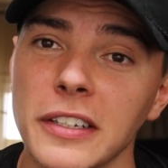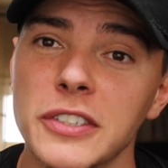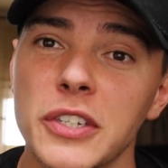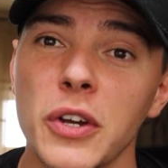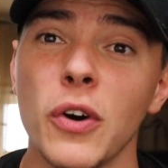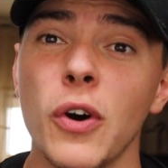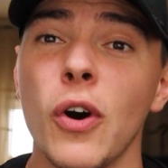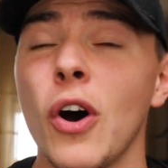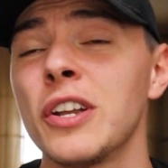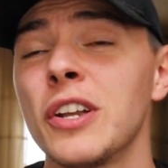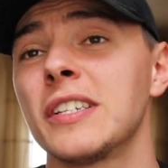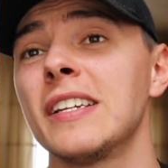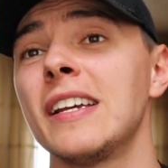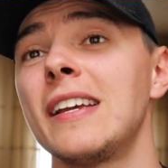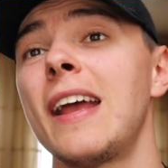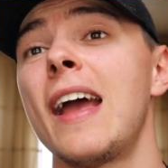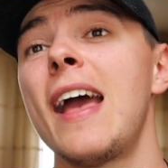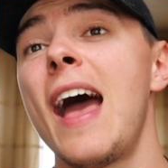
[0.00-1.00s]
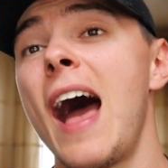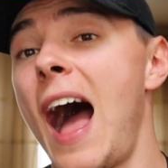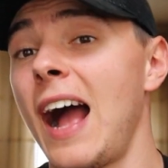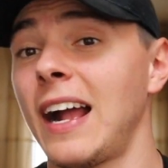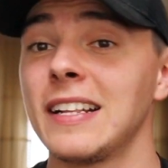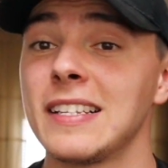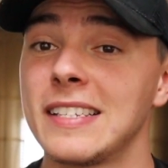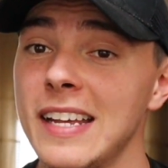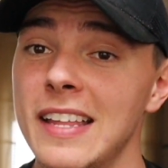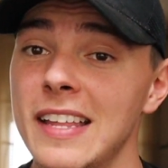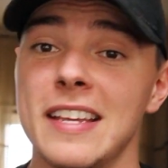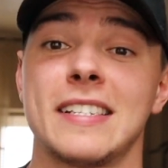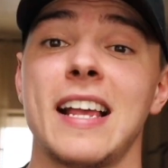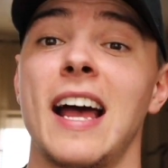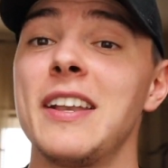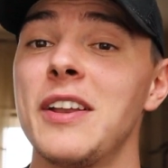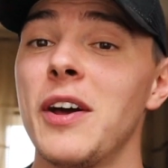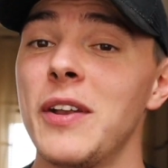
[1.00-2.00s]
So honestly, I can say this
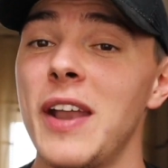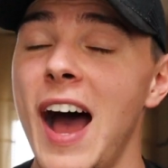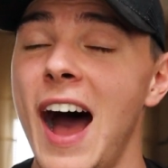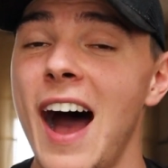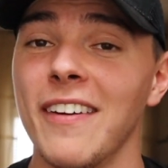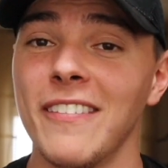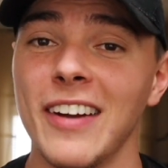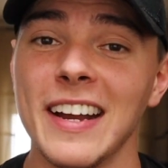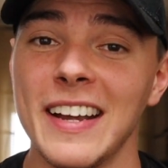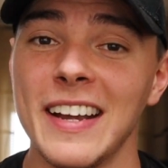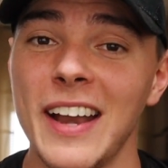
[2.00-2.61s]
hand on heart right